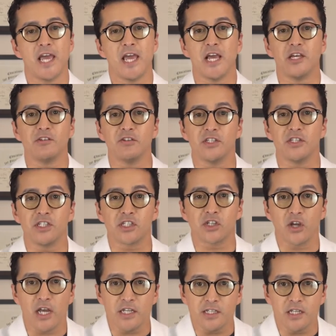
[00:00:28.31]
As we
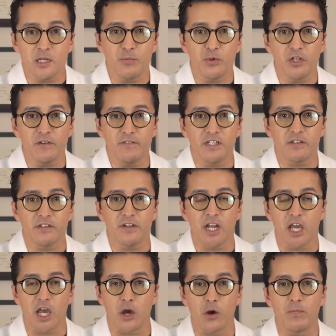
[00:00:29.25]
discussed in the previous
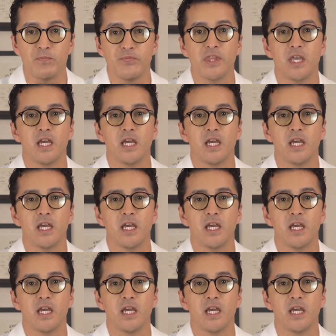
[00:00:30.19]
video,